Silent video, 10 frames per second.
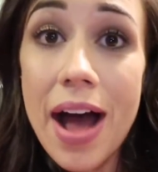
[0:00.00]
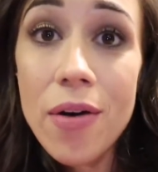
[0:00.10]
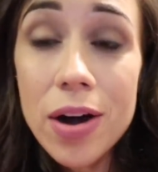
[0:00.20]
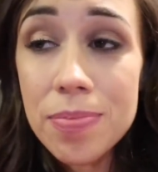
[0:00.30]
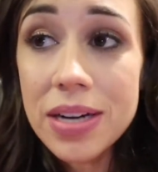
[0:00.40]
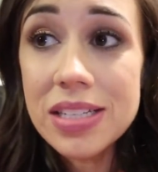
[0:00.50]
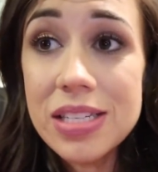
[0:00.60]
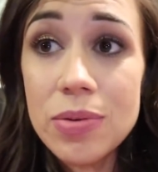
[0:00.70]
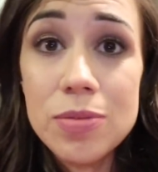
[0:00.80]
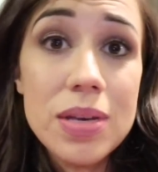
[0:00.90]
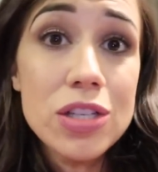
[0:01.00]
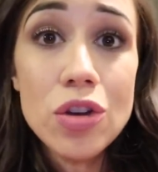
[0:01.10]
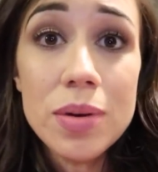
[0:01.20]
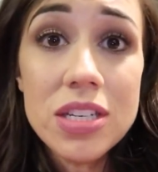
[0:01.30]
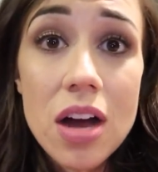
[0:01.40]
how hard pregnancy was because
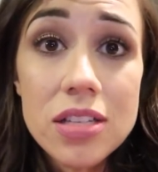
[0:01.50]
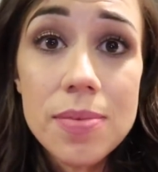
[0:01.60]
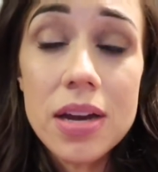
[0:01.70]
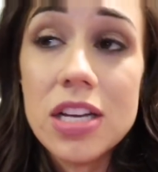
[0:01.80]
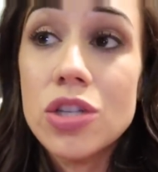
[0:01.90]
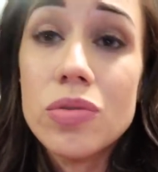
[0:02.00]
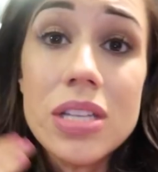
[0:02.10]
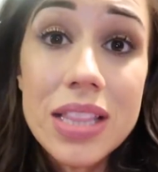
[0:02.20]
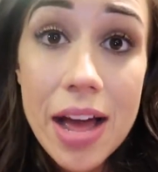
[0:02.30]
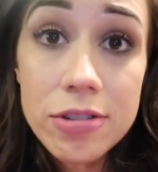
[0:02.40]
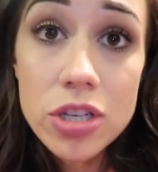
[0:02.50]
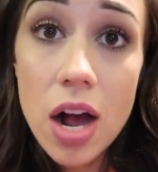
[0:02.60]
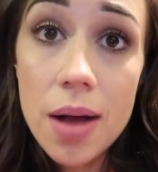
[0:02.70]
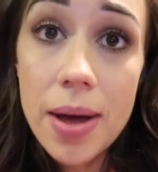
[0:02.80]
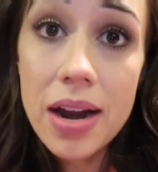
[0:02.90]
nobody talks about it, because no one's allowed to
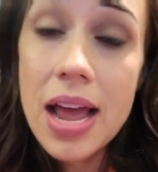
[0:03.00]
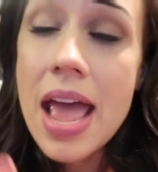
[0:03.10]
talk about it.